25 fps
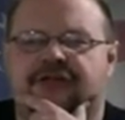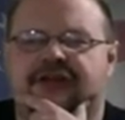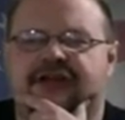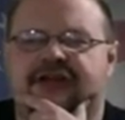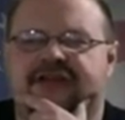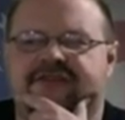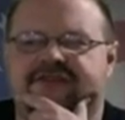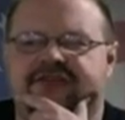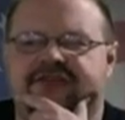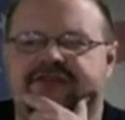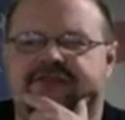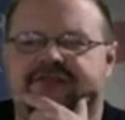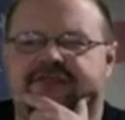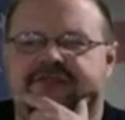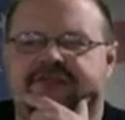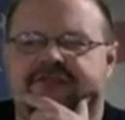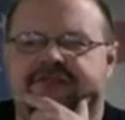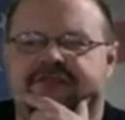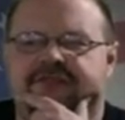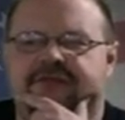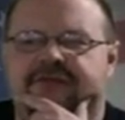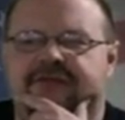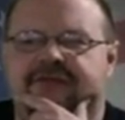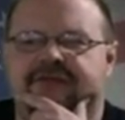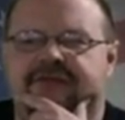that even
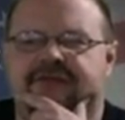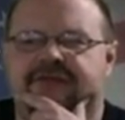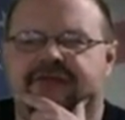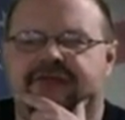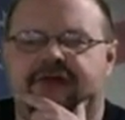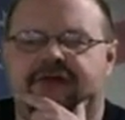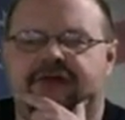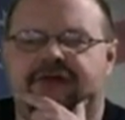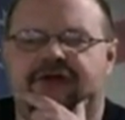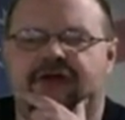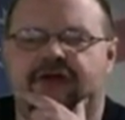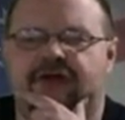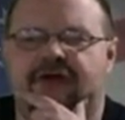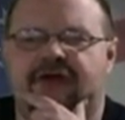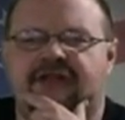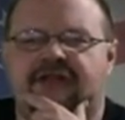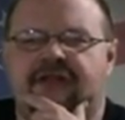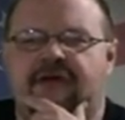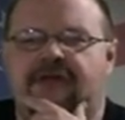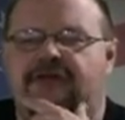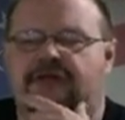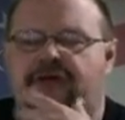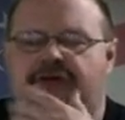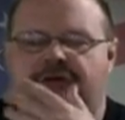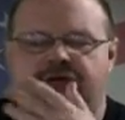during
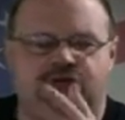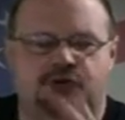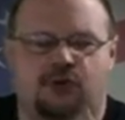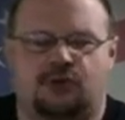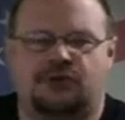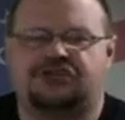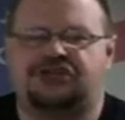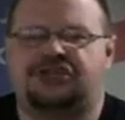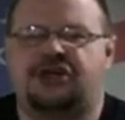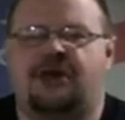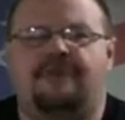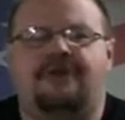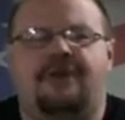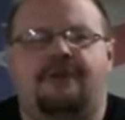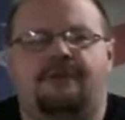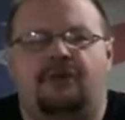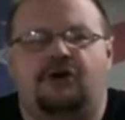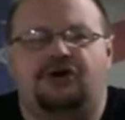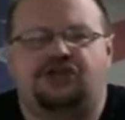the George W.